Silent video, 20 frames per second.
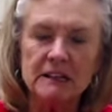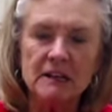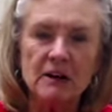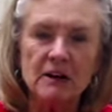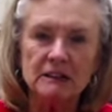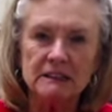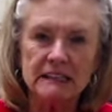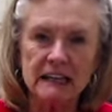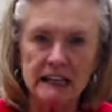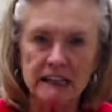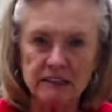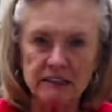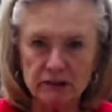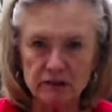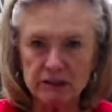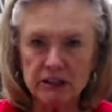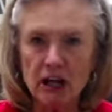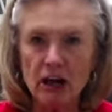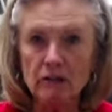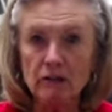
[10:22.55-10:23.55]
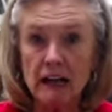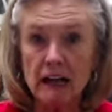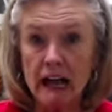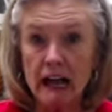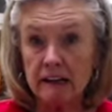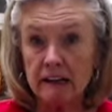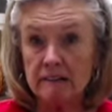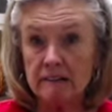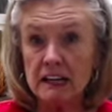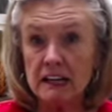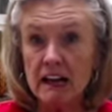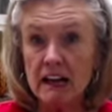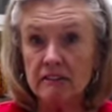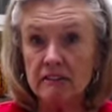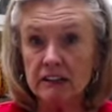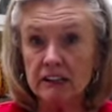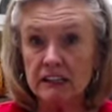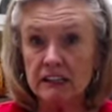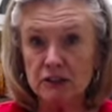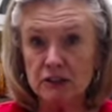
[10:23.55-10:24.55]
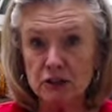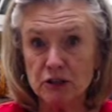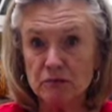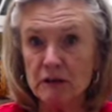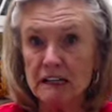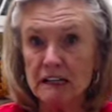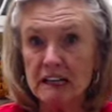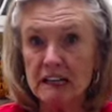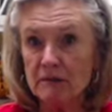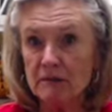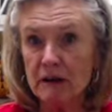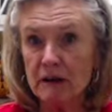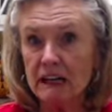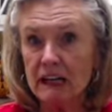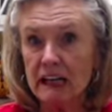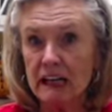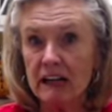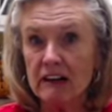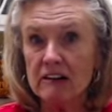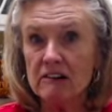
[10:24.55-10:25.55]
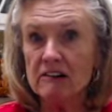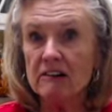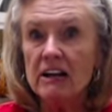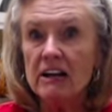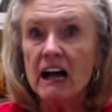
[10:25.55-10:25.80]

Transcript: take the granola out of the oven. It should be done by now.